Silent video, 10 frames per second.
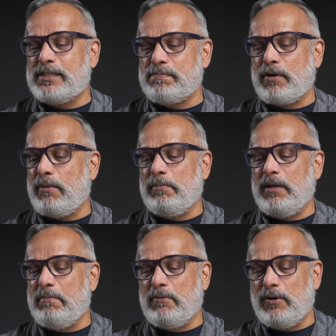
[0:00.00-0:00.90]

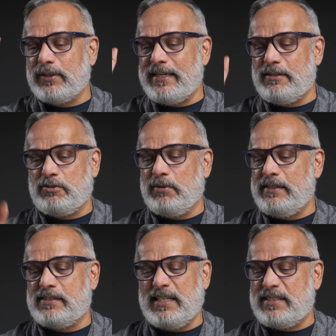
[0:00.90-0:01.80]
probably more than 12,
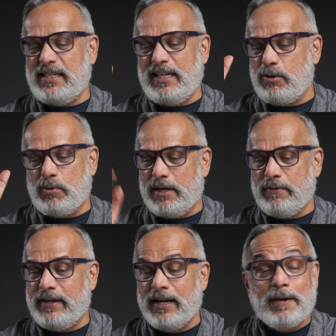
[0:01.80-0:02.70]
16 or
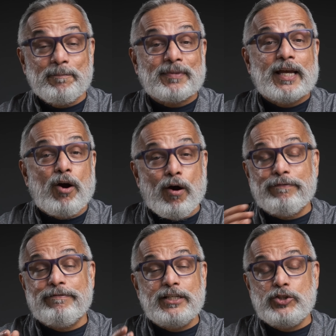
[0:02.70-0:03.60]
whatever,
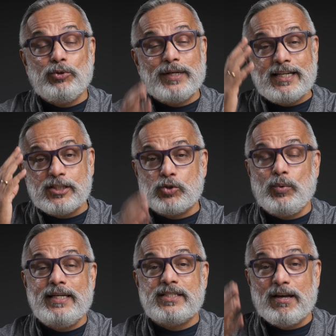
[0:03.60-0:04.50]
of which you can
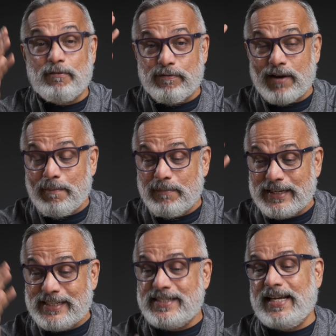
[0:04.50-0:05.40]
switch from
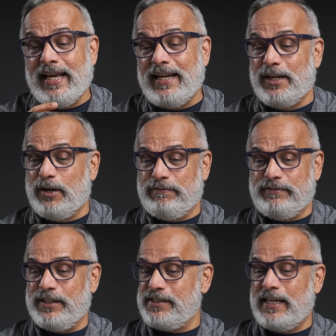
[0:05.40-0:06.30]
10 of
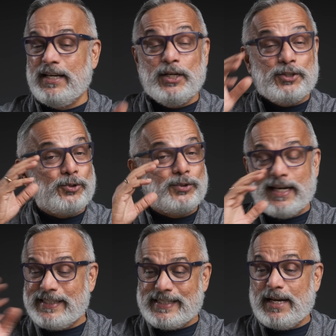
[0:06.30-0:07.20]
this. So
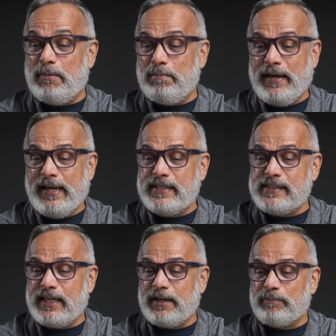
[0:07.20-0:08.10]
that's
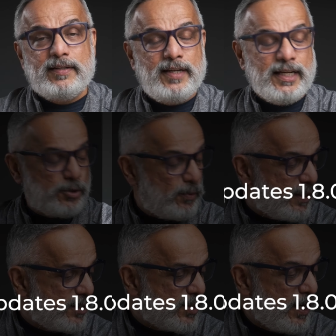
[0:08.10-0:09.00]
amazing. Next one is